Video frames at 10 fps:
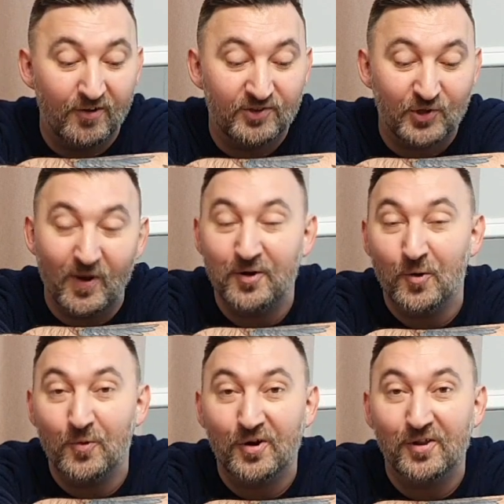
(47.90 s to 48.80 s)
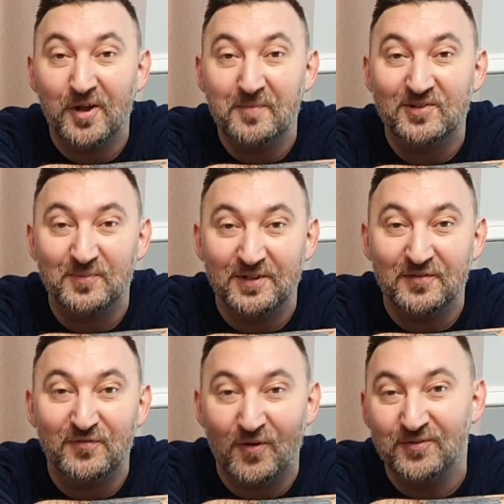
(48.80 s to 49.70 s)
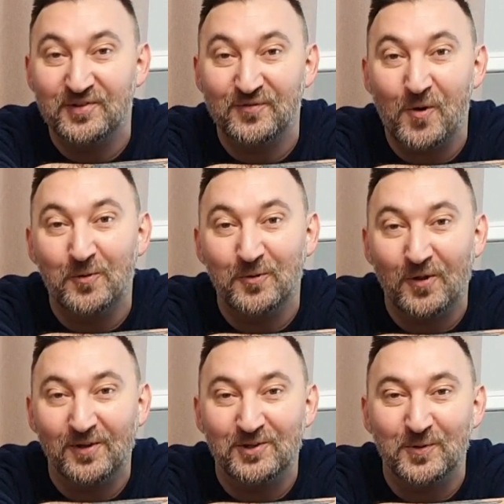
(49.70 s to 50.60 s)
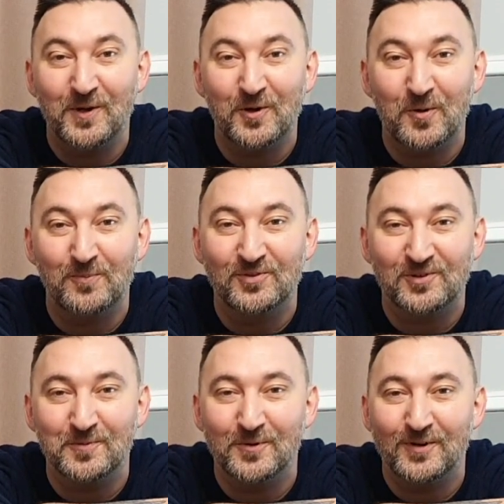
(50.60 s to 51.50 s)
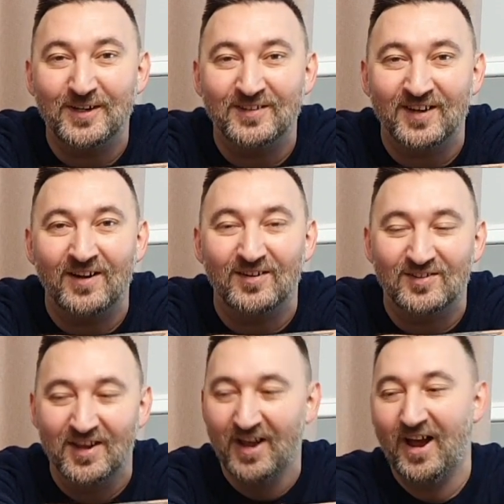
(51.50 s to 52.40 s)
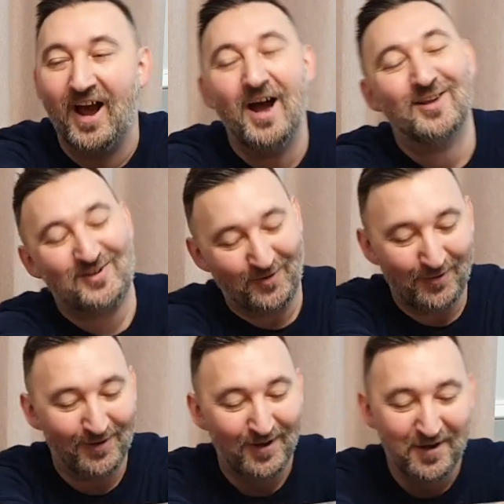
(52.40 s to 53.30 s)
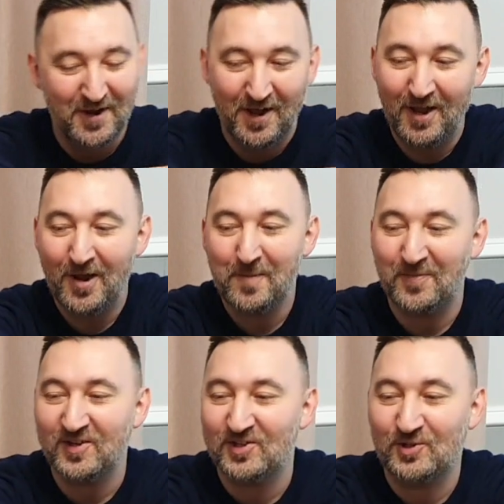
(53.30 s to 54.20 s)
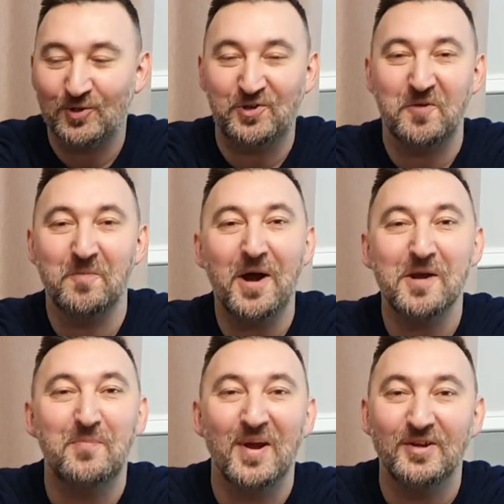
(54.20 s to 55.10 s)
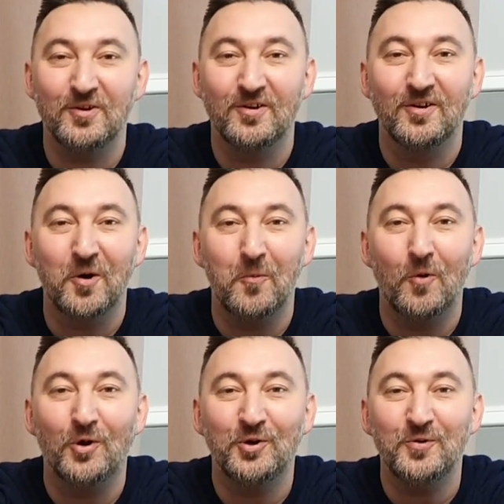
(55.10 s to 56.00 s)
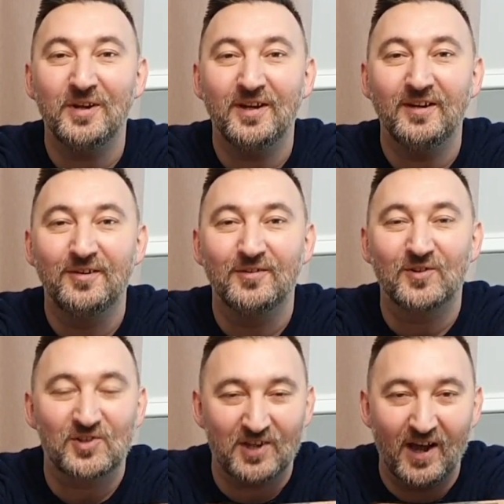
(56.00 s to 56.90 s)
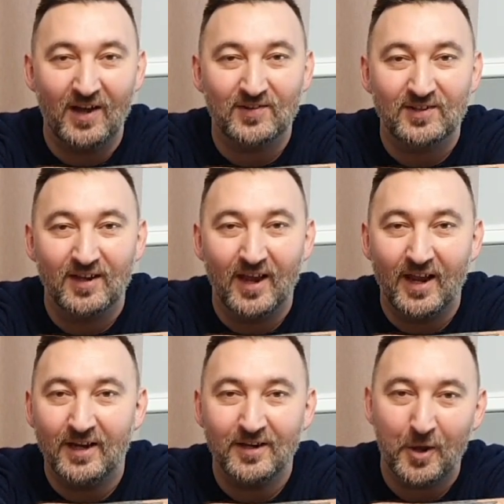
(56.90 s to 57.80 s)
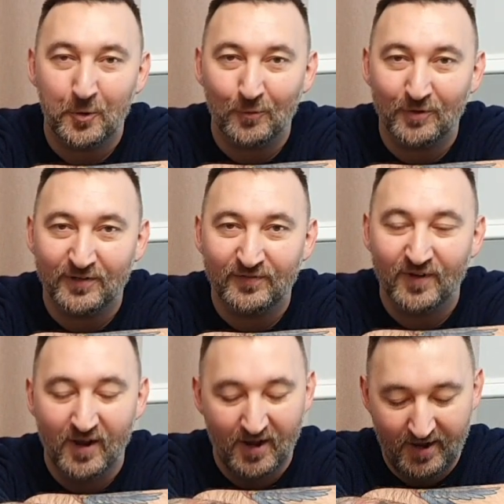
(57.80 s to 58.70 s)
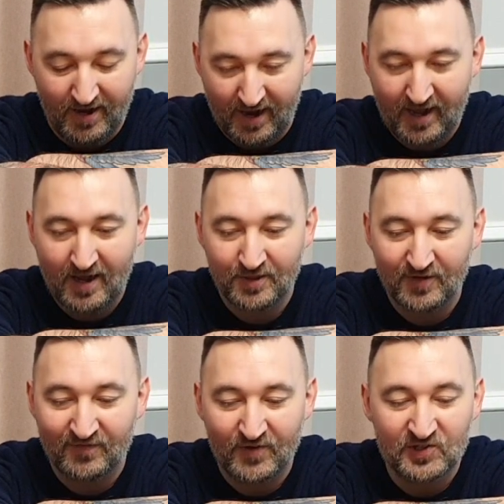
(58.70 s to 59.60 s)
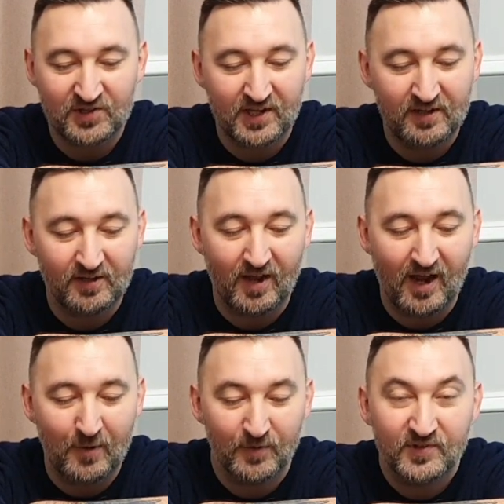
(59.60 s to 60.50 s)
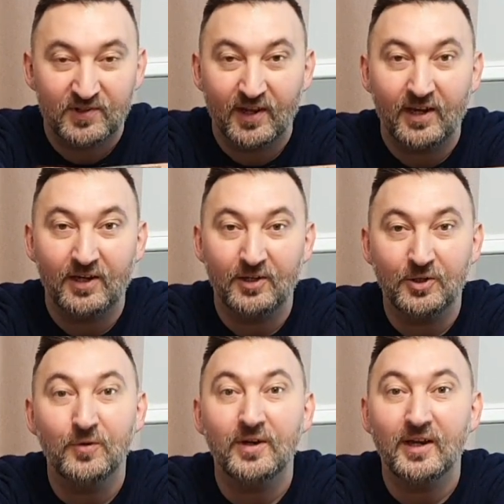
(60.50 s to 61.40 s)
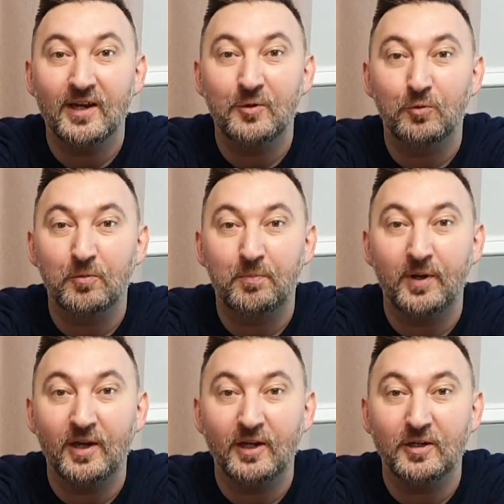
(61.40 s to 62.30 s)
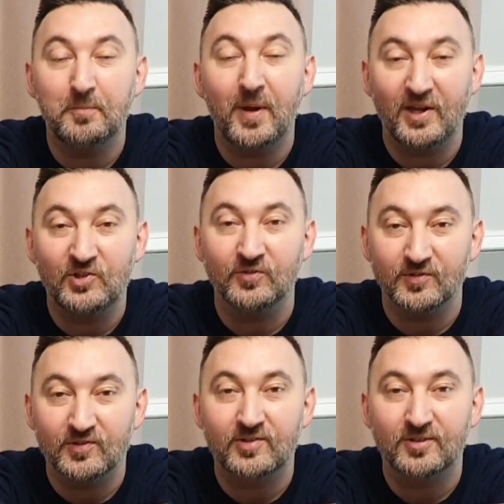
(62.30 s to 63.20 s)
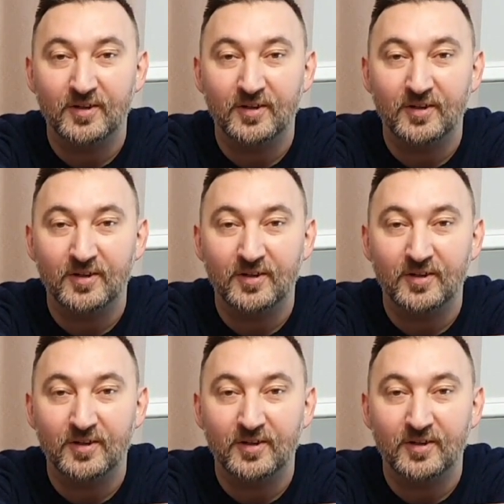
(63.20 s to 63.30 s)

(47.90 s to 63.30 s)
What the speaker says: So I don't claim to be the font of all knowledge when it comes to marine tanks at all. This is just my opinion on what you need to start a nano reef. And the first thing that I would say you need would be patience.